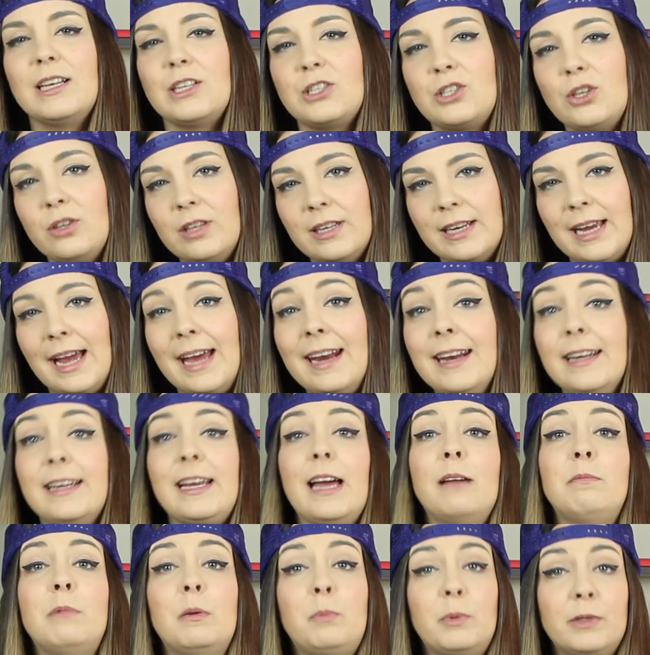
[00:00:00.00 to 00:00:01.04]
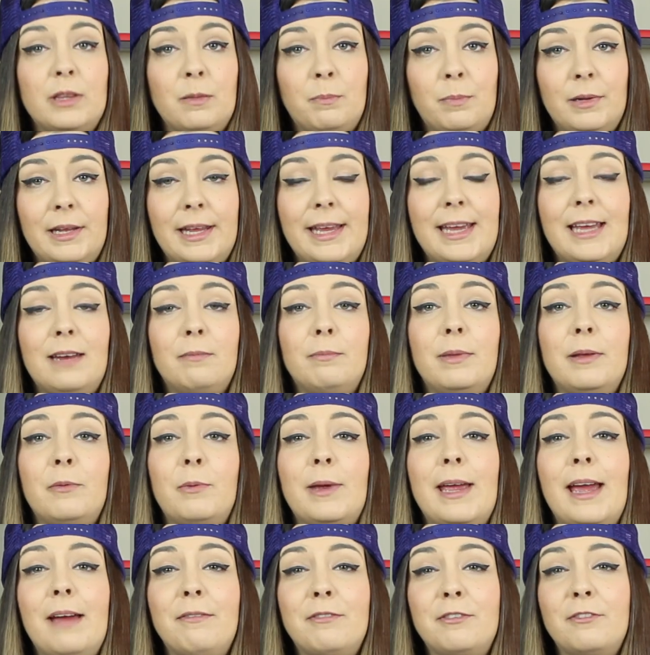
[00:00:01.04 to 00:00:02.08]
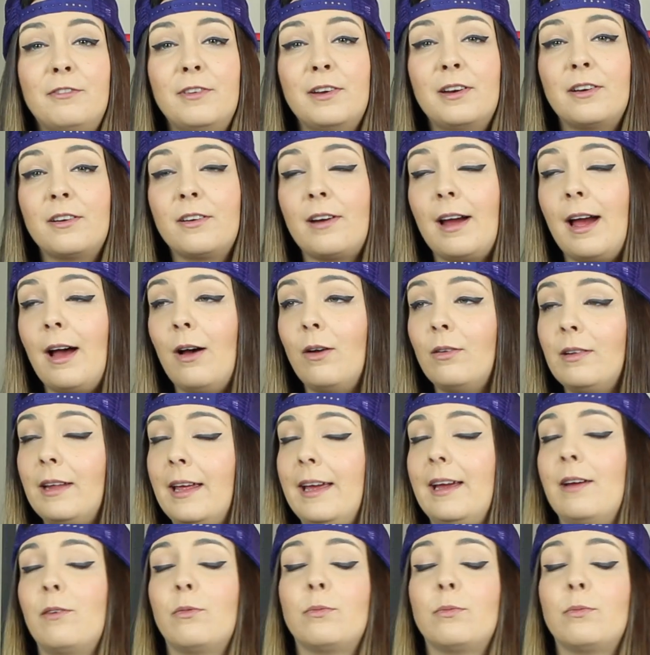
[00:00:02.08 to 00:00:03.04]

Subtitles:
So they kind of come up with a plan, but we have to figure out like